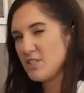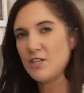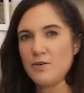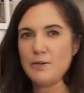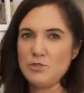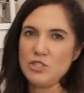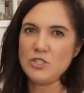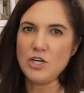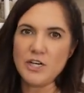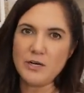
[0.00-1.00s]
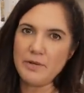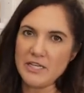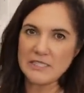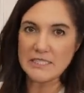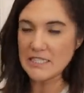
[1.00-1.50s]
So I'm talking
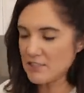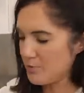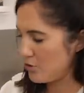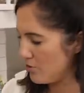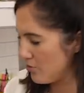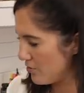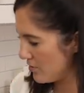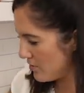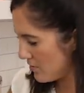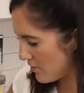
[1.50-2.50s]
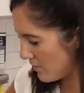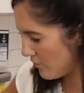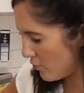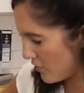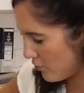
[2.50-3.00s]
about a teaspoon
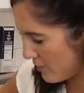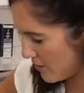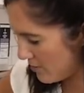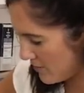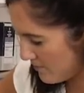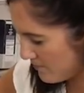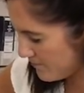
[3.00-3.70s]
of oil maybe.